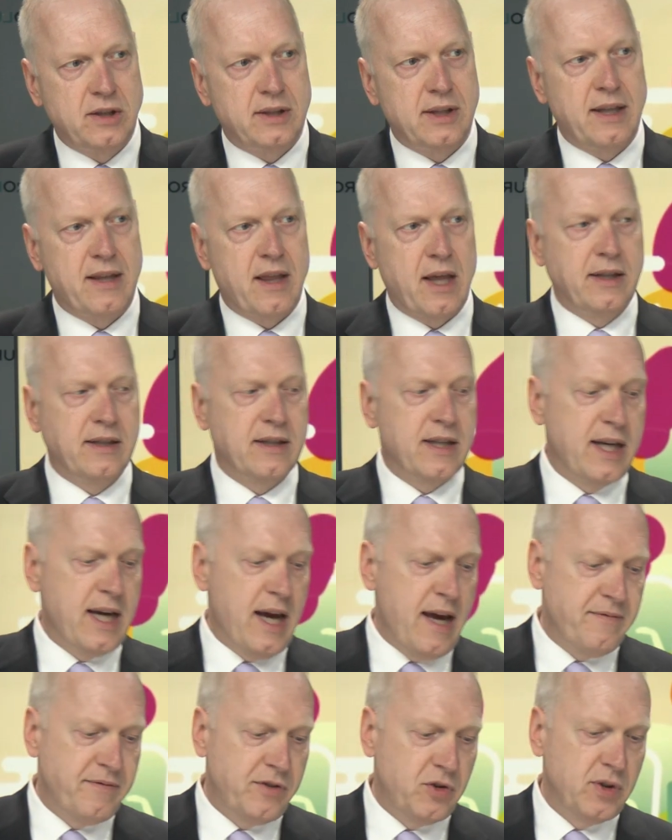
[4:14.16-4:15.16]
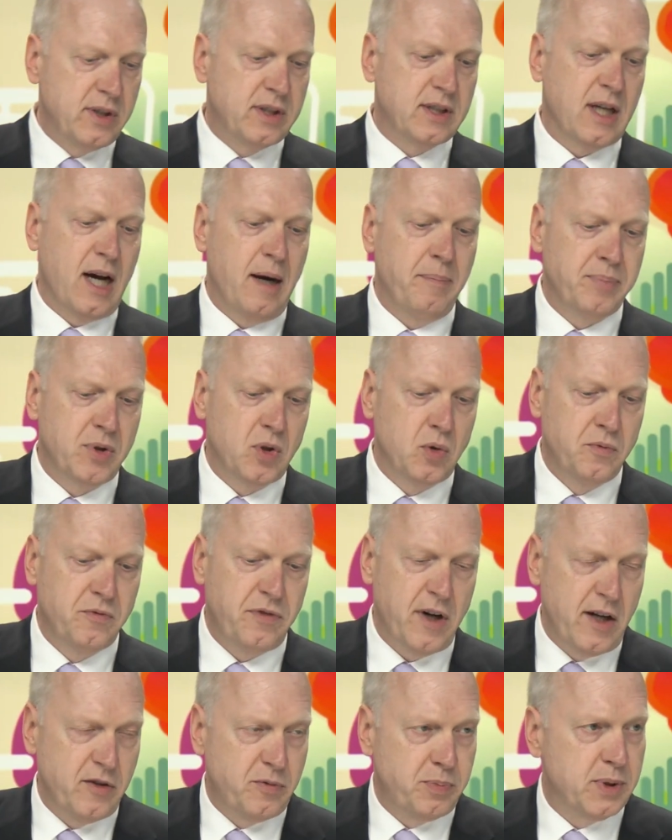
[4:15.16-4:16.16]
that then they have risk up to
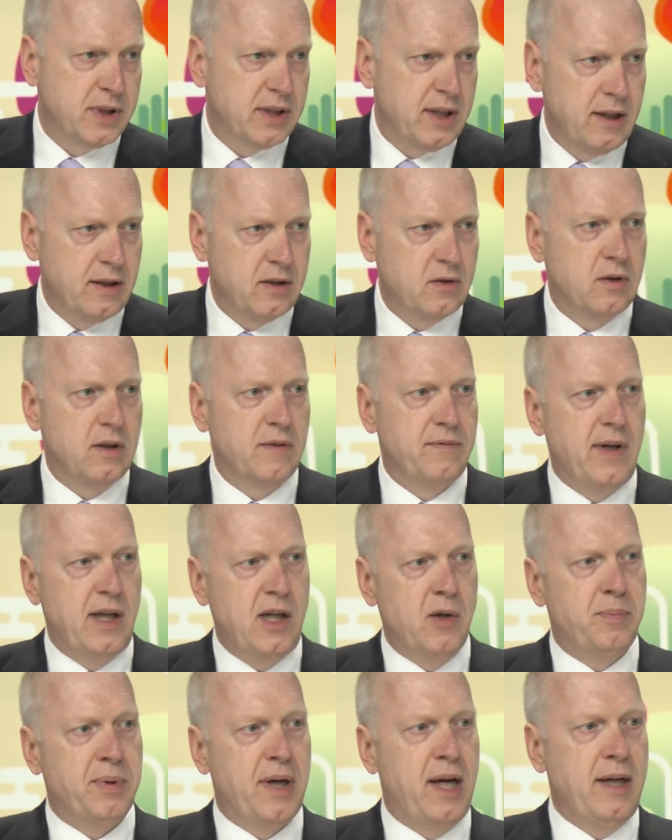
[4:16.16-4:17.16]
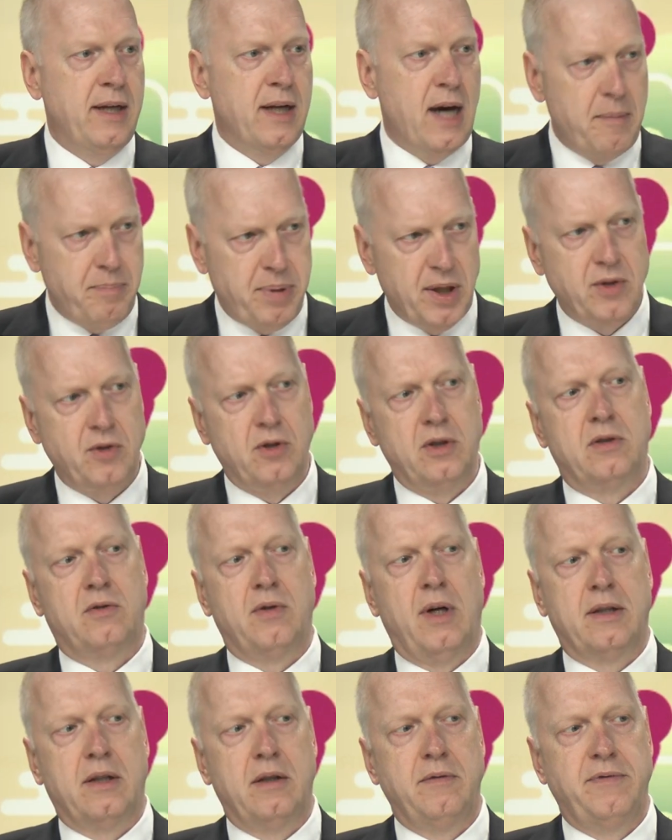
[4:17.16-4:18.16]
5% to develop an upper urinary
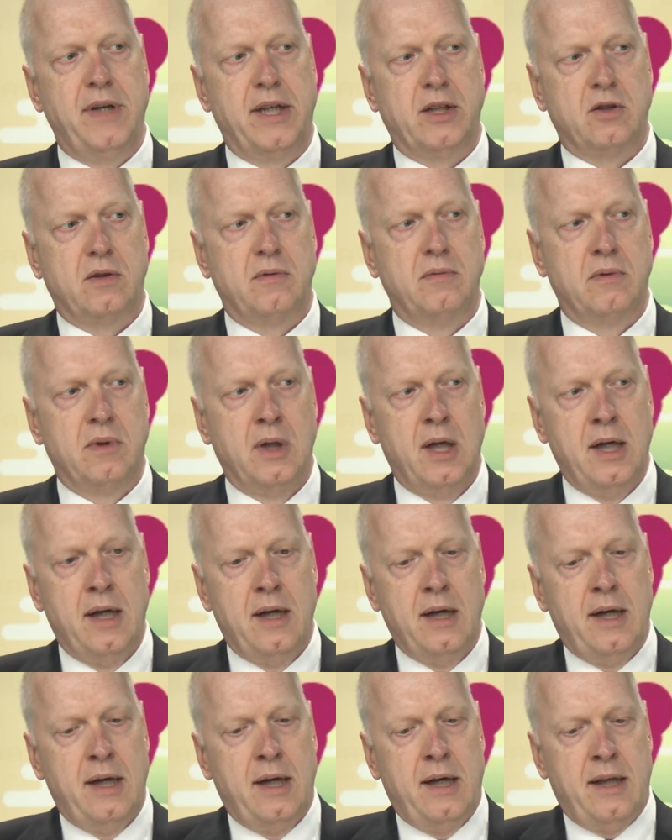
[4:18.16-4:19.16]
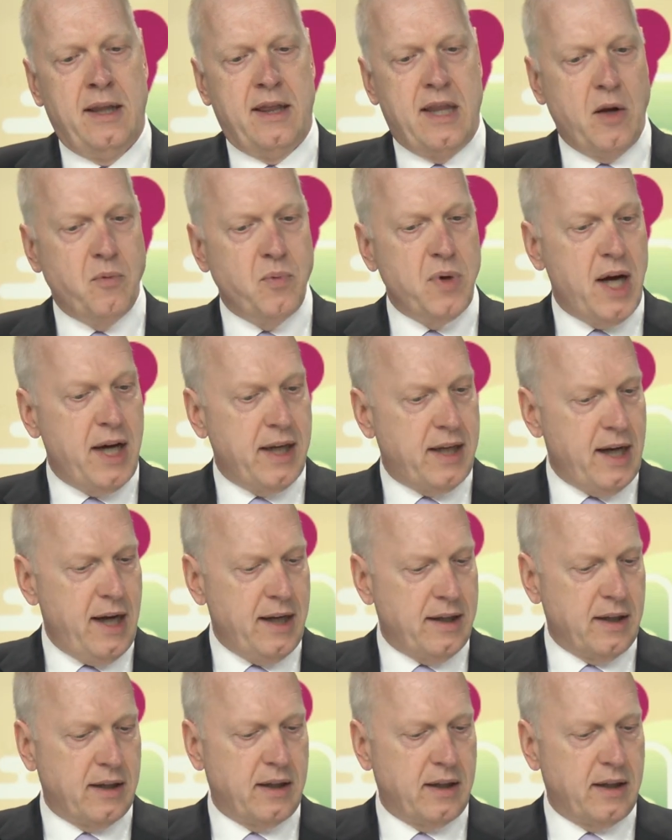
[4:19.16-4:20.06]
tract infection. Then we had added